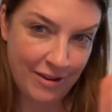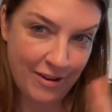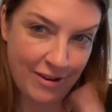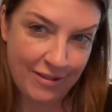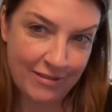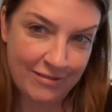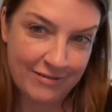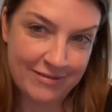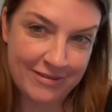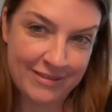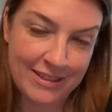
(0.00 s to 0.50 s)

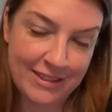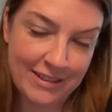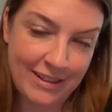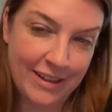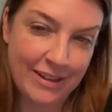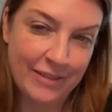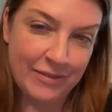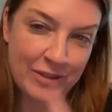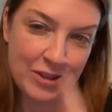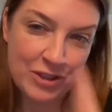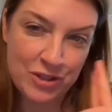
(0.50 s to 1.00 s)
are
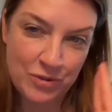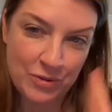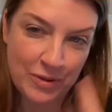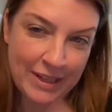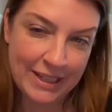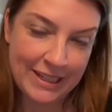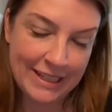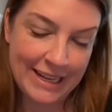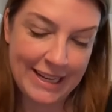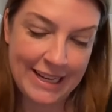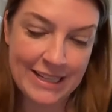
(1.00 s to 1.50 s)
kind of a
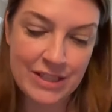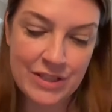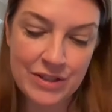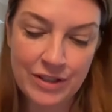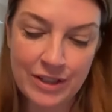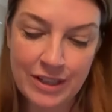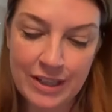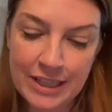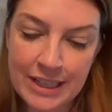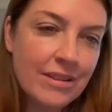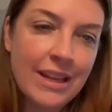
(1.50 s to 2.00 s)
joint
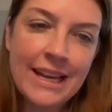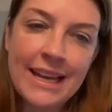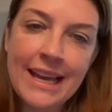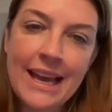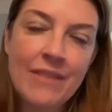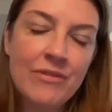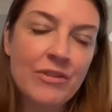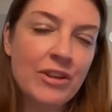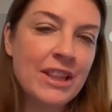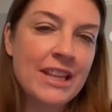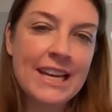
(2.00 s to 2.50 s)
answer. Like
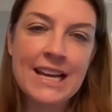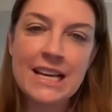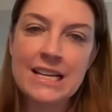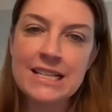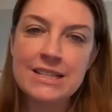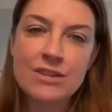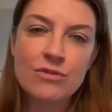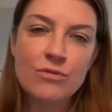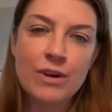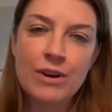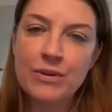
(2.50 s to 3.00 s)
everything else,
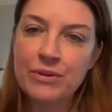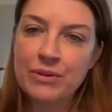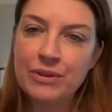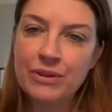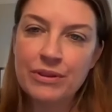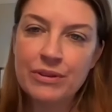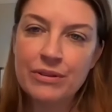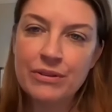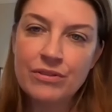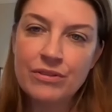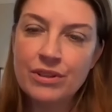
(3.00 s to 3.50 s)
growth.
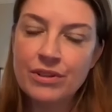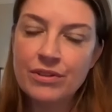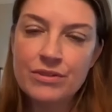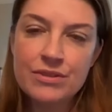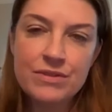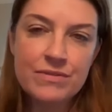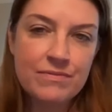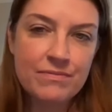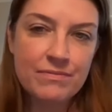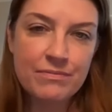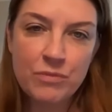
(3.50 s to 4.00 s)

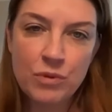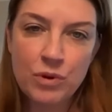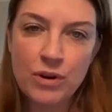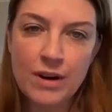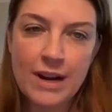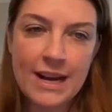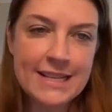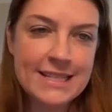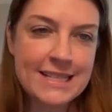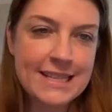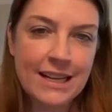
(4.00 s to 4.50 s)
There's more
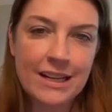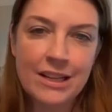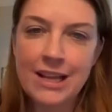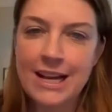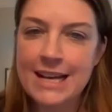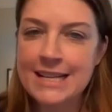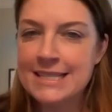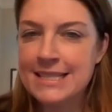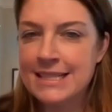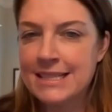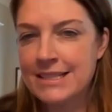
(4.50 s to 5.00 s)
asset
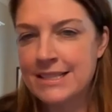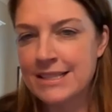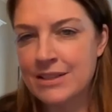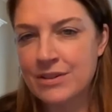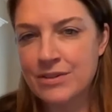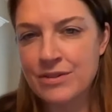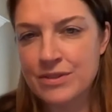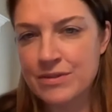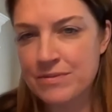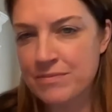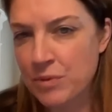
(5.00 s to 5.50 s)
classes.
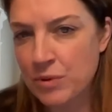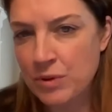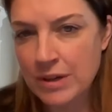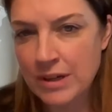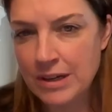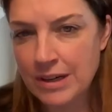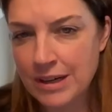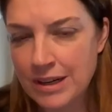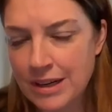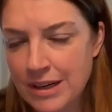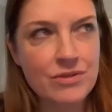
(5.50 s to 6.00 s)
There's
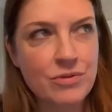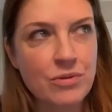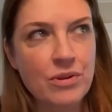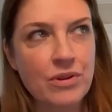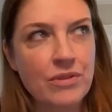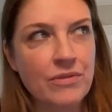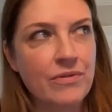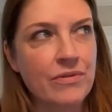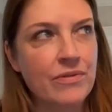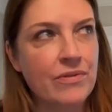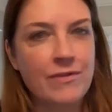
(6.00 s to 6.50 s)
more sort
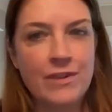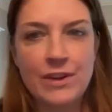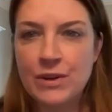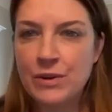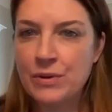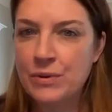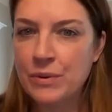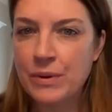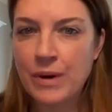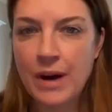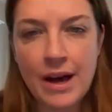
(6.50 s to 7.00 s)
of
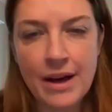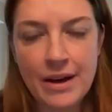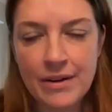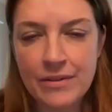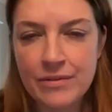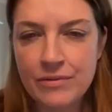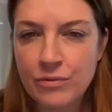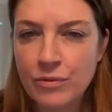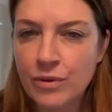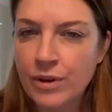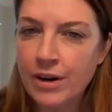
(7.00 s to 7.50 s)
view
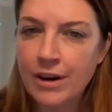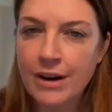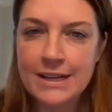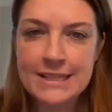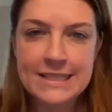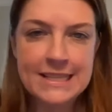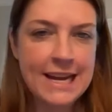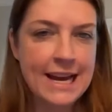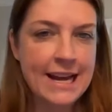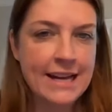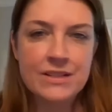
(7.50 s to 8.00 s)
of what our
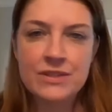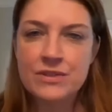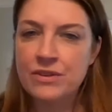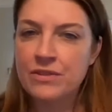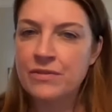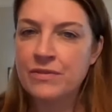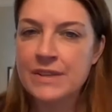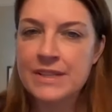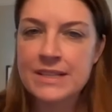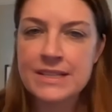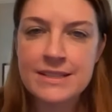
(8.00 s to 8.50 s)
attack
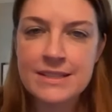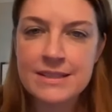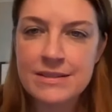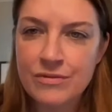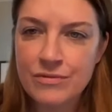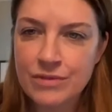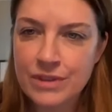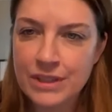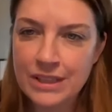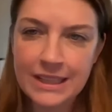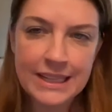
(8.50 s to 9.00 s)
surface
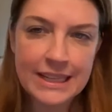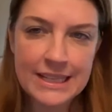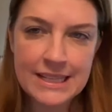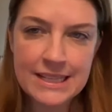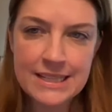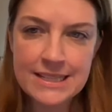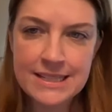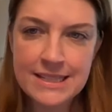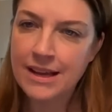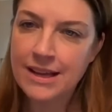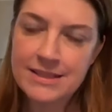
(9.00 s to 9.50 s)
really
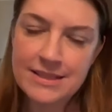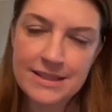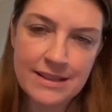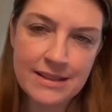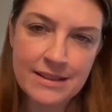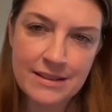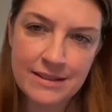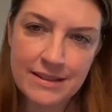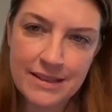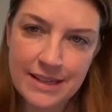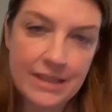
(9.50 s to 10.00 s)
is as
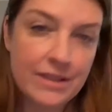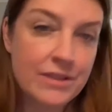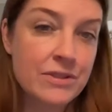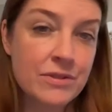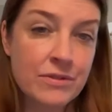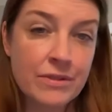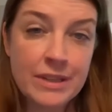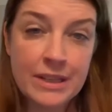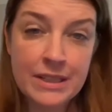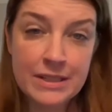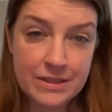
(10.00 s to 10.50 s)
an
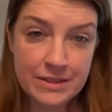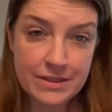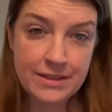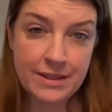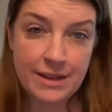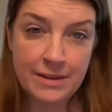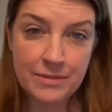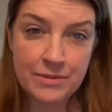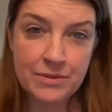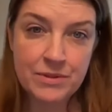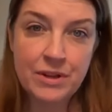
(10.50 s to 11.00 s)
industry. It's
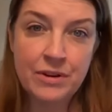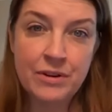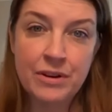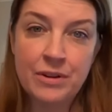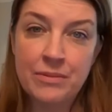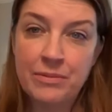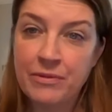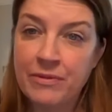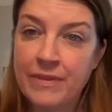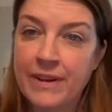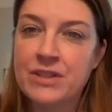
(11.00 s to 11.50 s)
cybersecurity
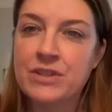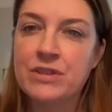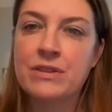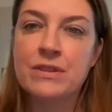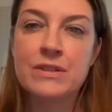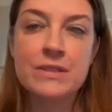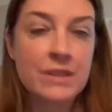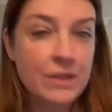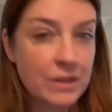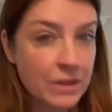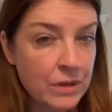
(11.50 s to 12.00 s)

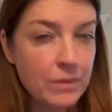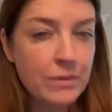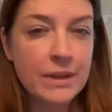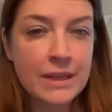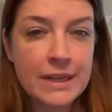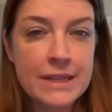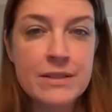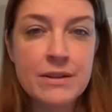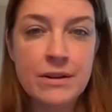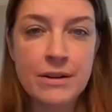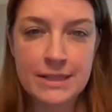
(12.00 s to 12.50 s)
professionals. What
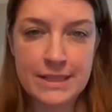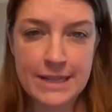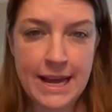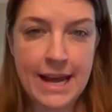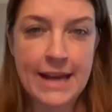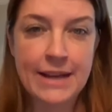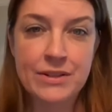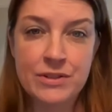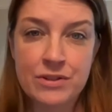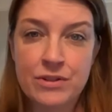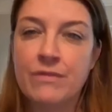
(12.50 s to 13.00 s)
is our
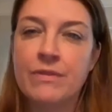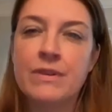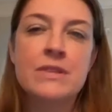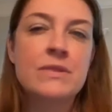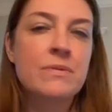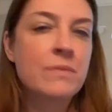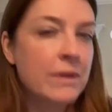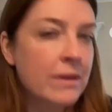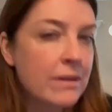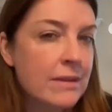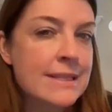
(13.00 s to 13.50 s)
attack surface?
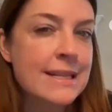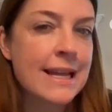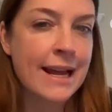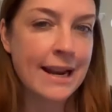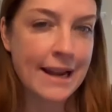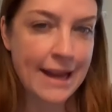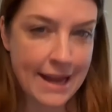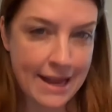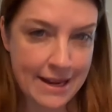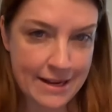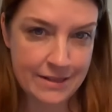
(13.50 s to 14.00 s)
Where does
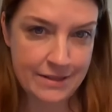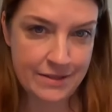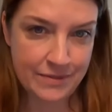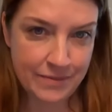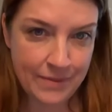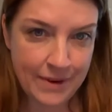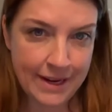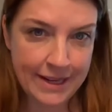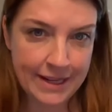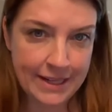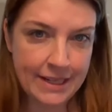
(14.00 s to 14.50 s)
that end,
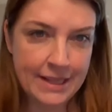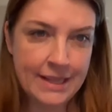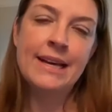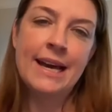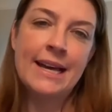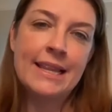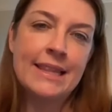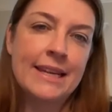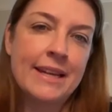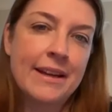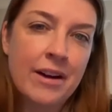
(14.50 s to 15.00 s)
right? I
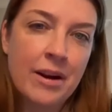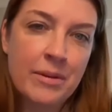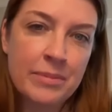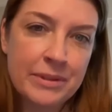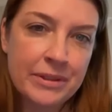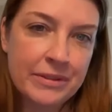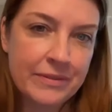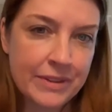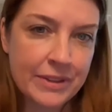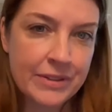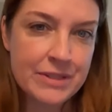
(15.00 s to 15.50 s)
think a couple
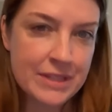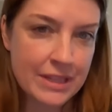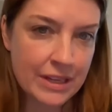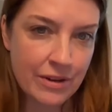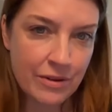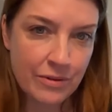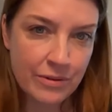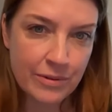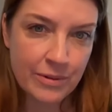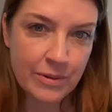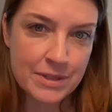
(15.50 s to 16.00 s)
of years ago,
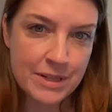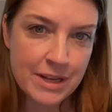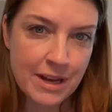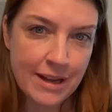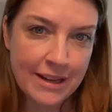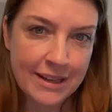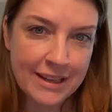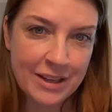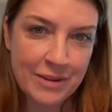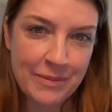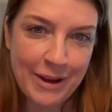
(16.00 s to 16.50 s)
we were
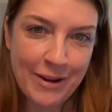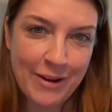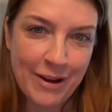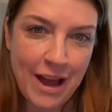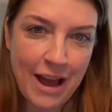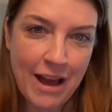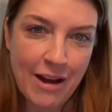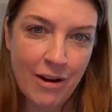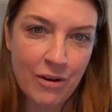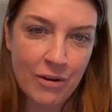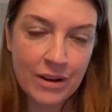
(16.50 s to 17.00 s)
talking about
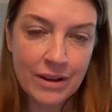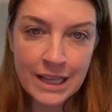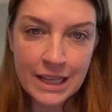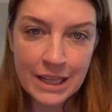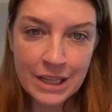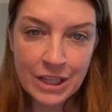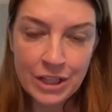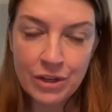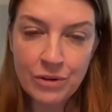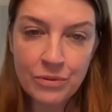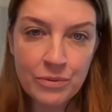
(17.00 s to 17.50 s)
how
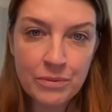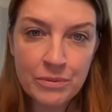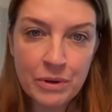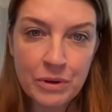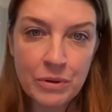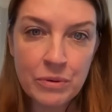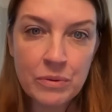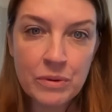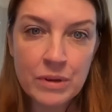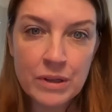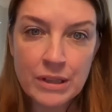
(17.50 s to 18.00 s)
remote
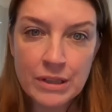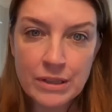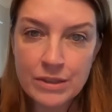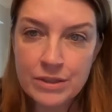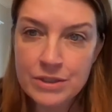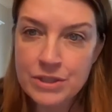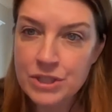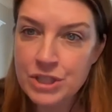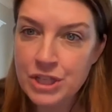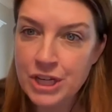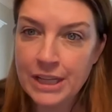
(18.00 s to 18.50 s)

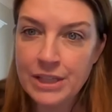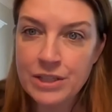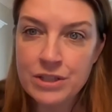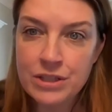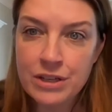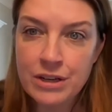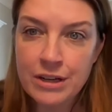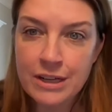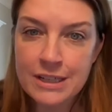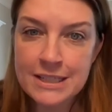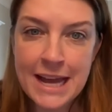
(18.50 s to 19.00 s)
workers changed
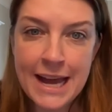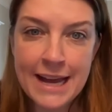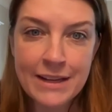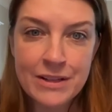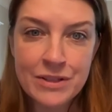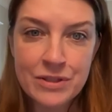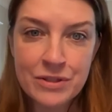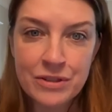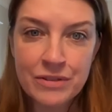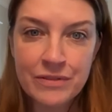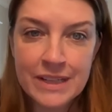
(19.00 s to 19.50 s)
our attack
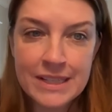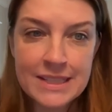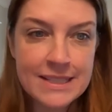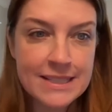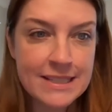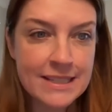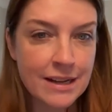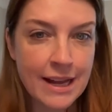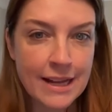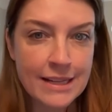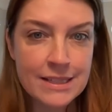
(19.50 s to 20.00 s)
surface
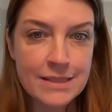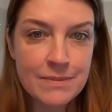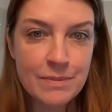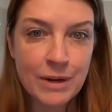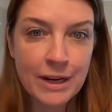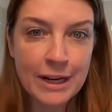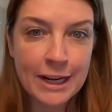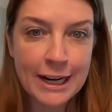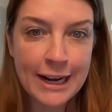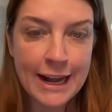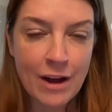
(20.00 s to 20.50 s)
and spread
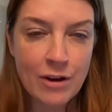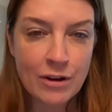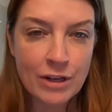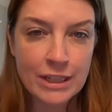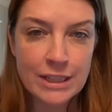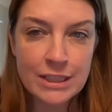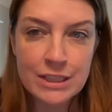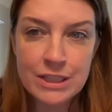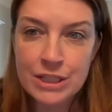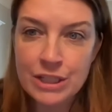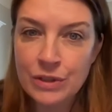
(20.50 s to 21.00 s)
it out
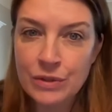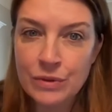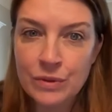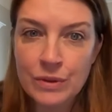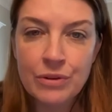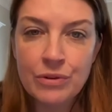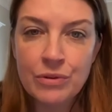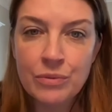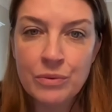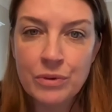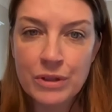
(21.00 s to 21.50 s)
into
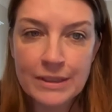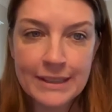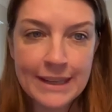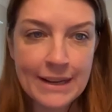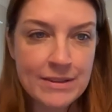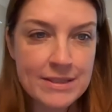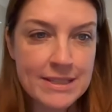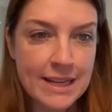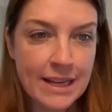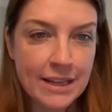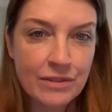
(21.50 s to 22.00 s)
the world
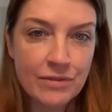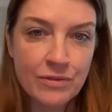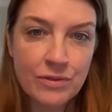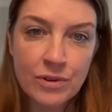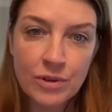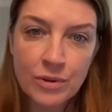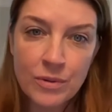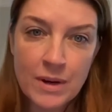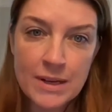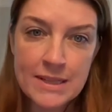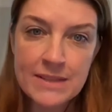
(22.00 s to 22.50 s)
outside the
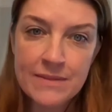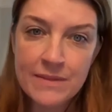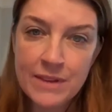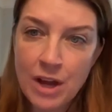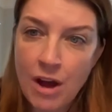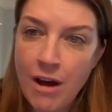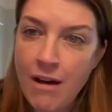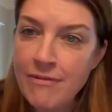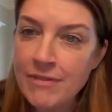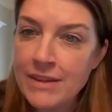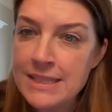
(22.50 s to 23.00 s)
four walls of the
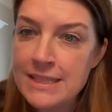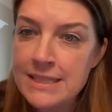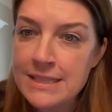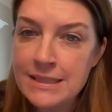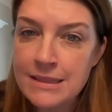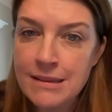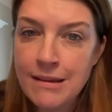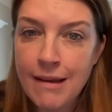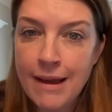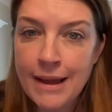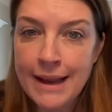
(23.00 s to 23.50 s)
office.
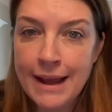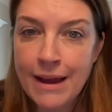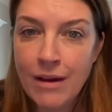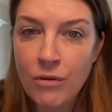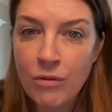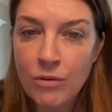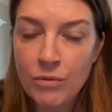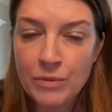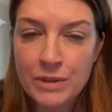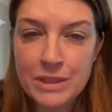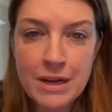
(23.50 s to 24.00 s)
And now
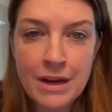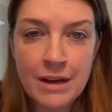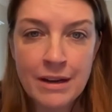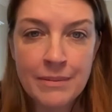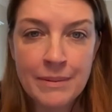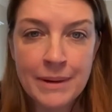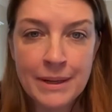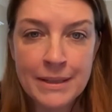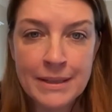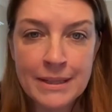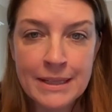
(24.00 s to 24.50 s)
when we talk
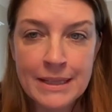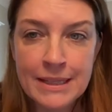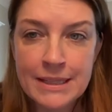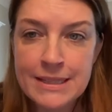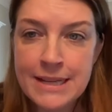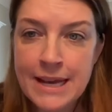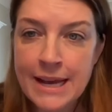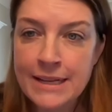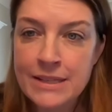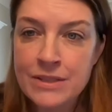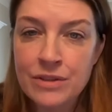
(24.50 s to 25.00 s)
about the
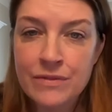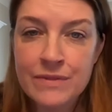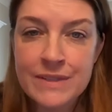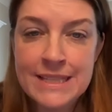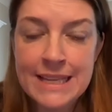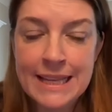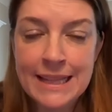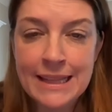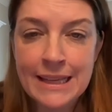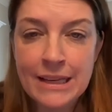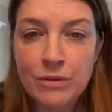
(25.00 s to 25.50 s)
attack surface,
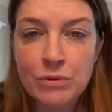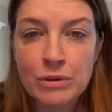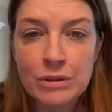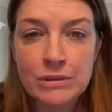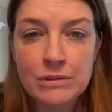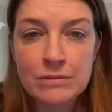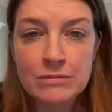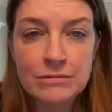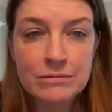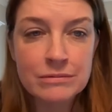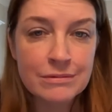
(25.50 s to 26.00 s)
I think,
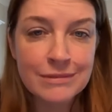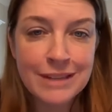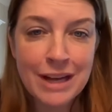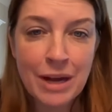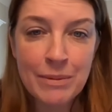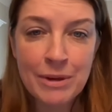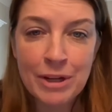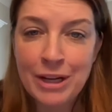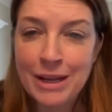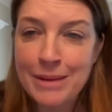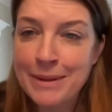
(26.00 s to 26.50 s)
well, how
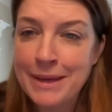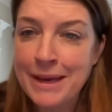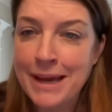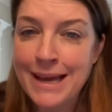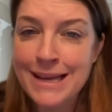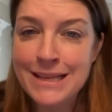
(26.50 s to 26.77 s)
about API?